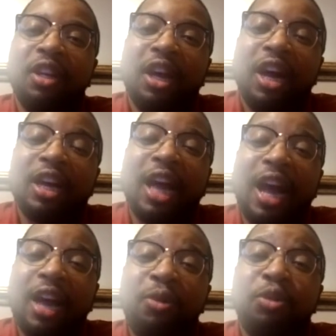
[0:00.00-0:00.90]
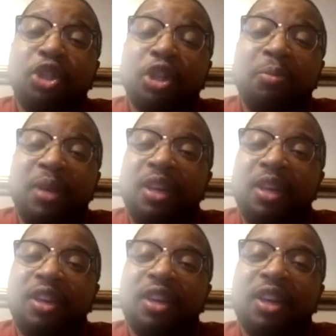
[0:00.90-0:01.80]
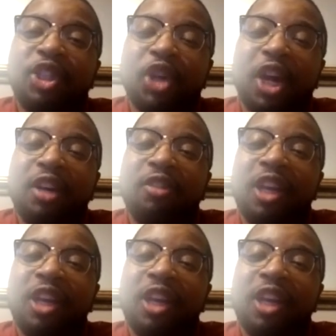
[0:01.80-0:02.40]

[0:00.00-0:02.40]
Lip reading: a guy who should be trying to